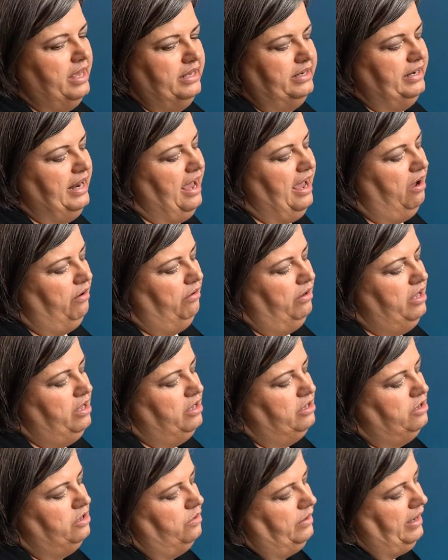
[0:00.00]
Now,
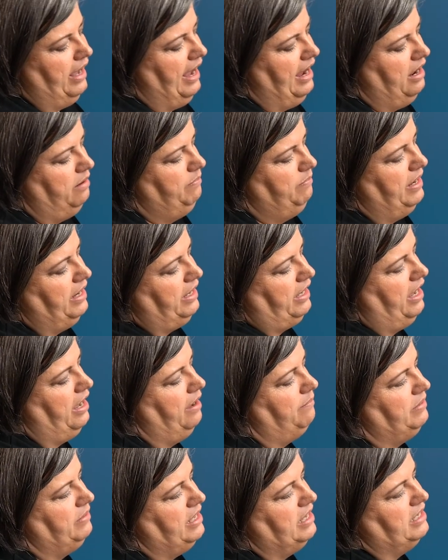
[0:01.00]
you can pick
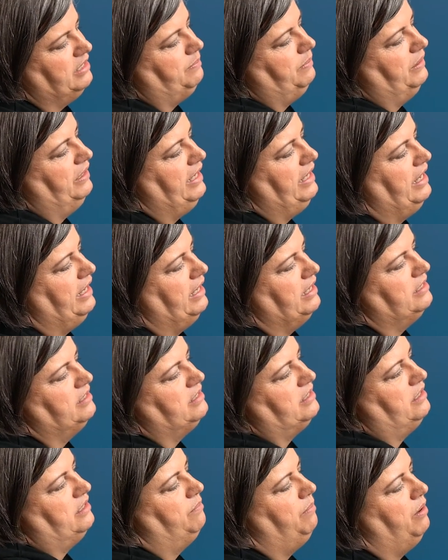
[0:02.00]
up these
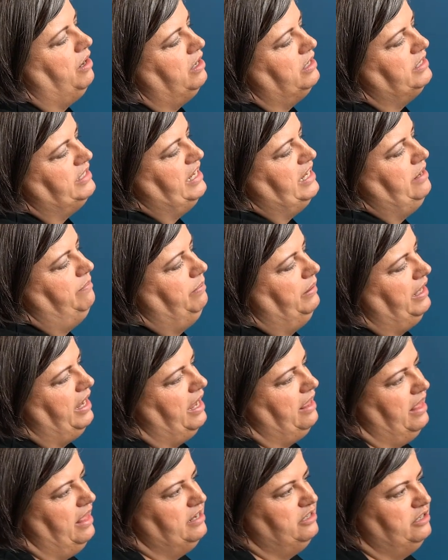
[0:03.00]
plans, a Part D
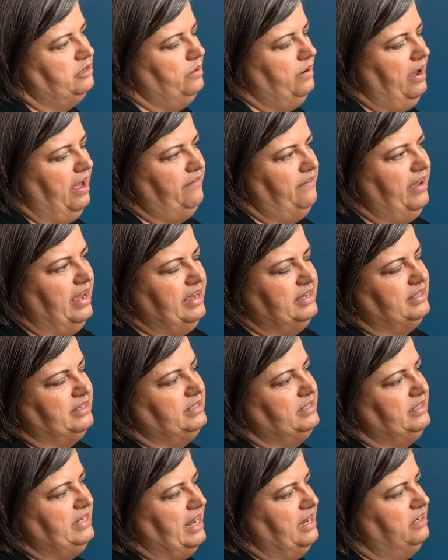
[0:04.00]
plan. They do have a
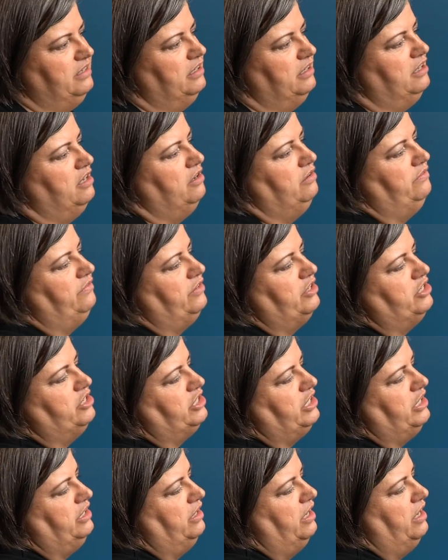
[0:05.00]
standalone
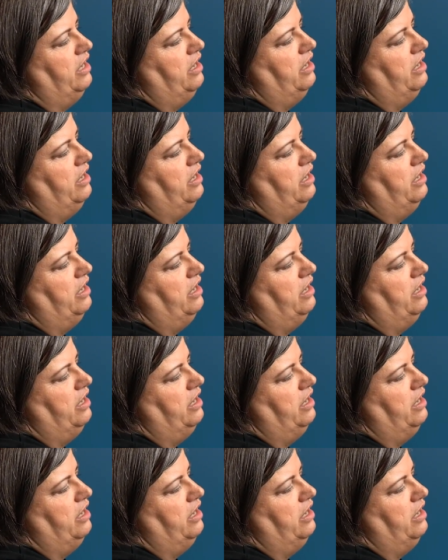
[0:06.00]
version.